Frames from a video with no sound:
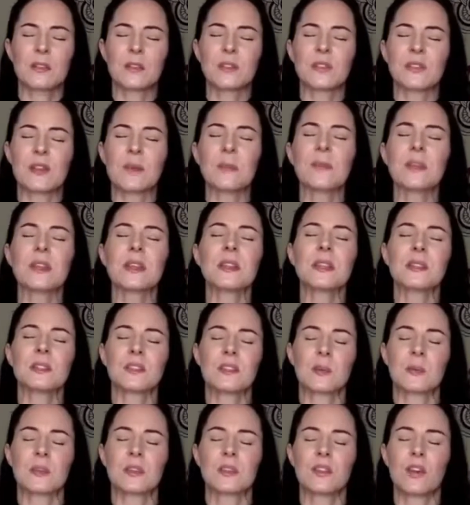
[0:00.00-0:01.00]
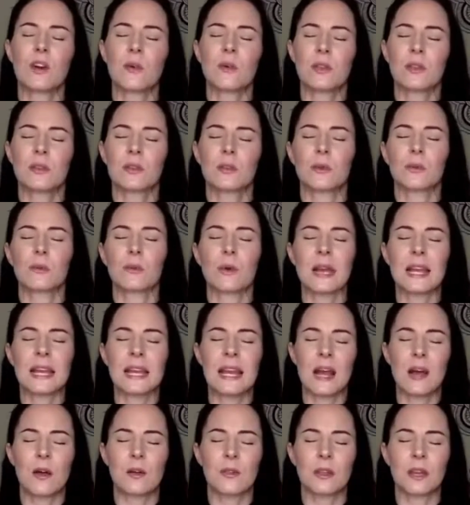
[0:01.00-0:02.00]
There's something that someone's going through
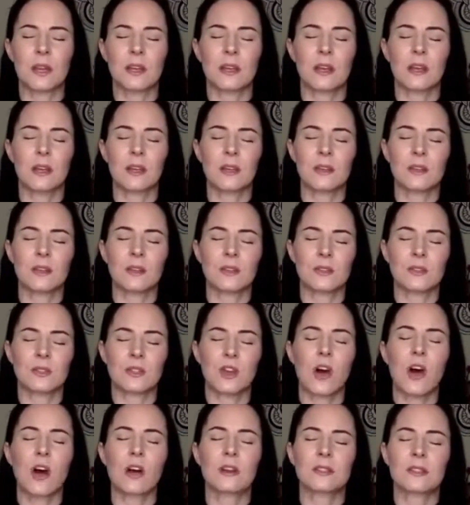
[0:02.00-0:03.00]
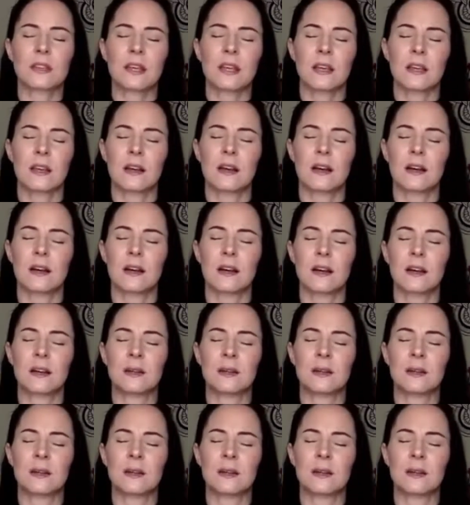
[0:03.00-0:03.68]
right now that is causing